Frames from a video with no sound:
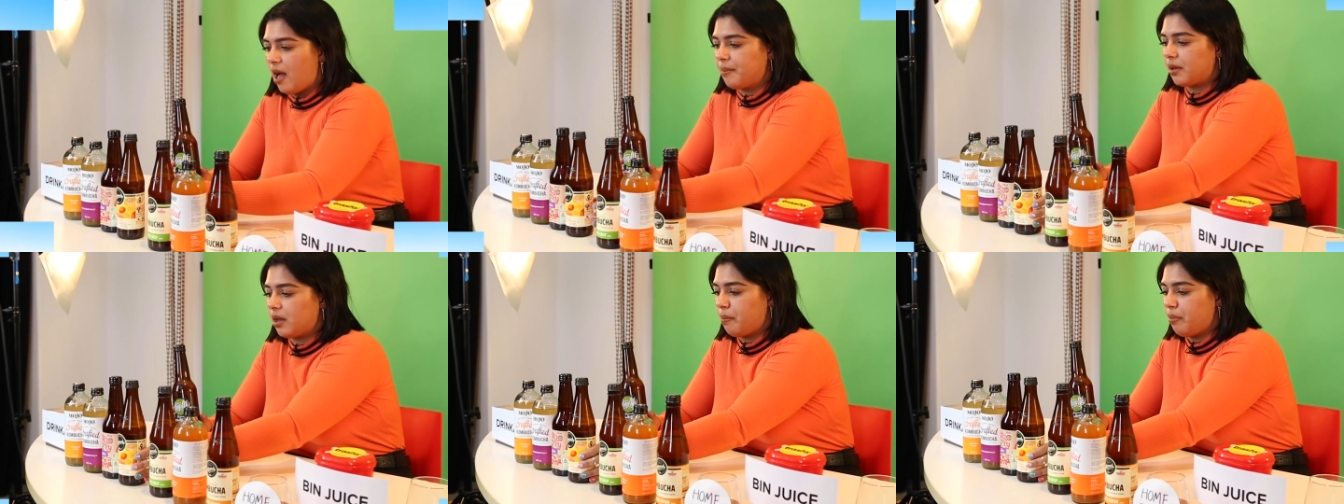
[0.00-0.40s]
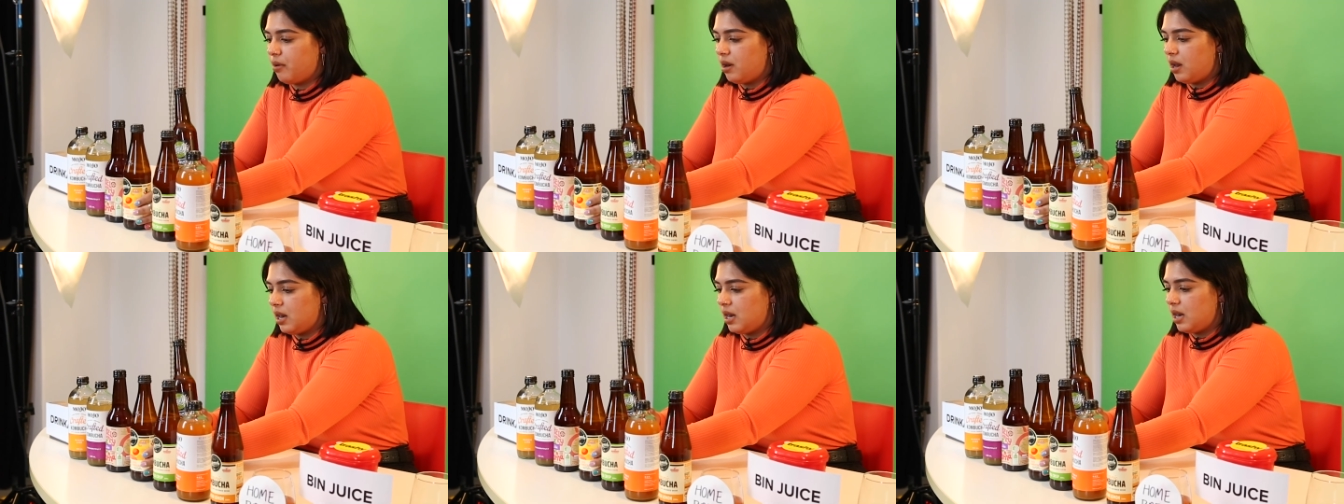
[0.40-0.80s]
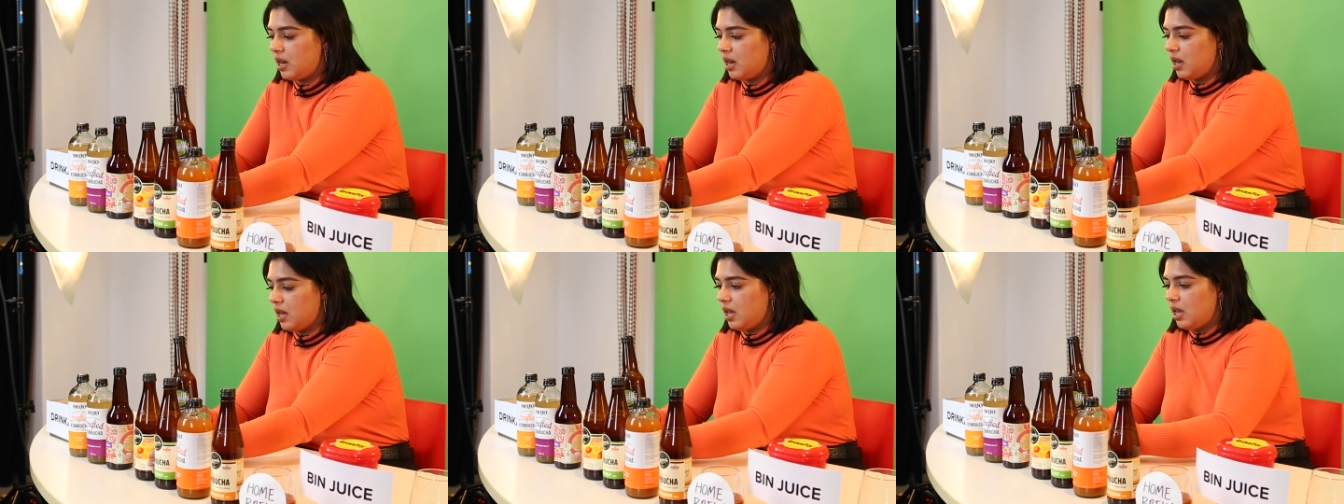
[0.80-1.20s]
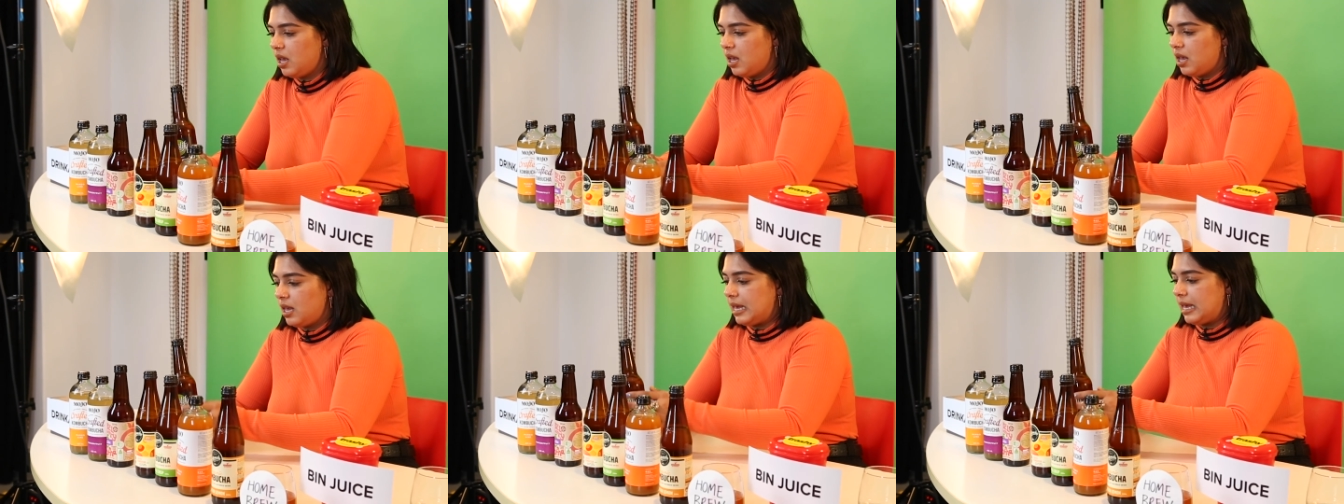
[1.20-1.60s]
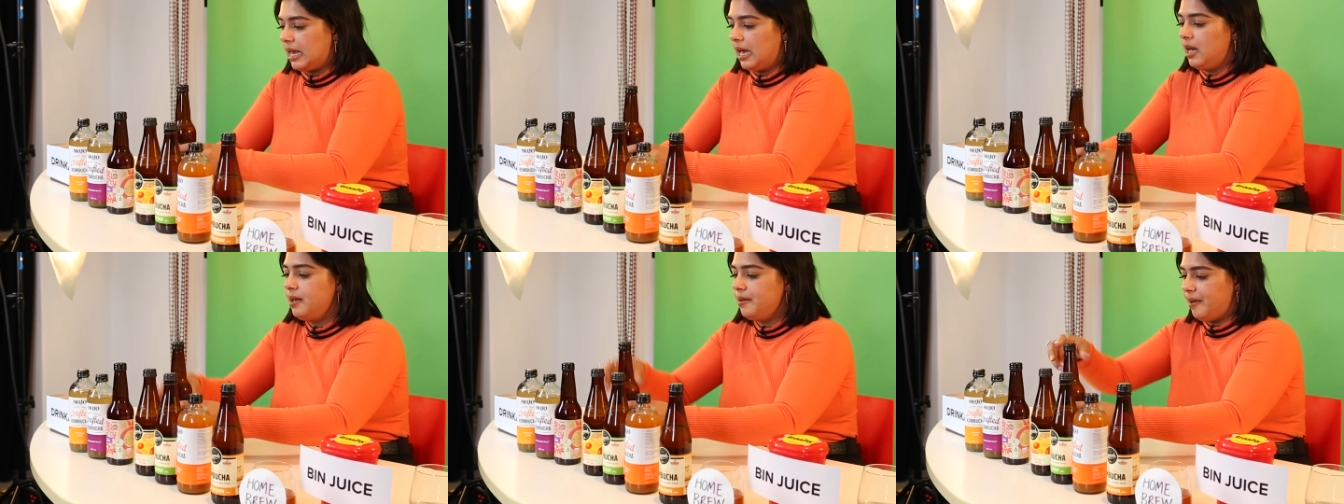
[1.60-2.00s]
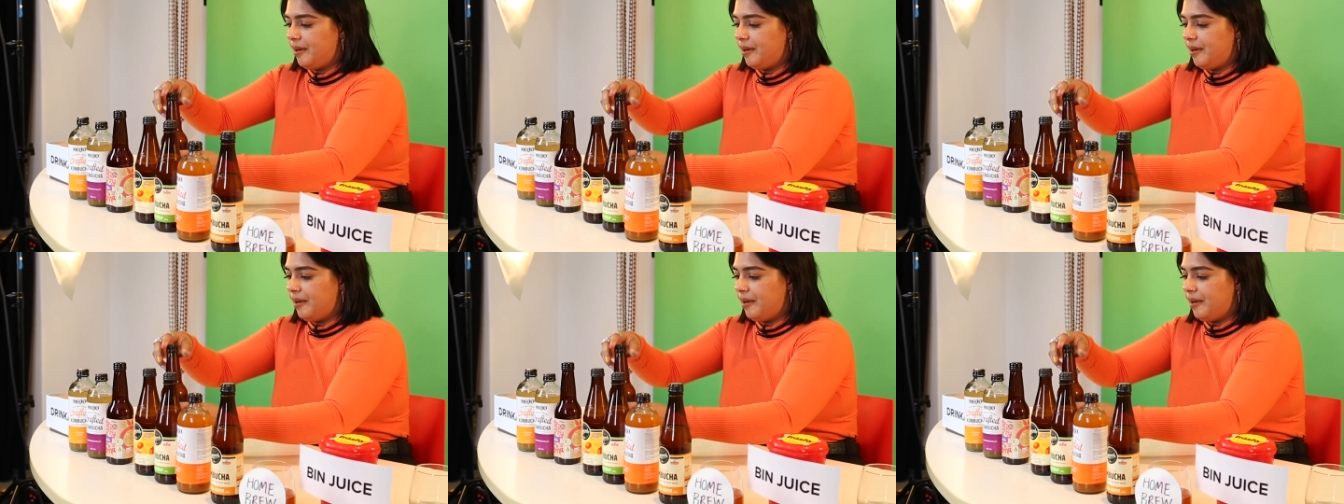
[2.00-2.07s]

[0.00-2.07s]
I'm gonna put it here.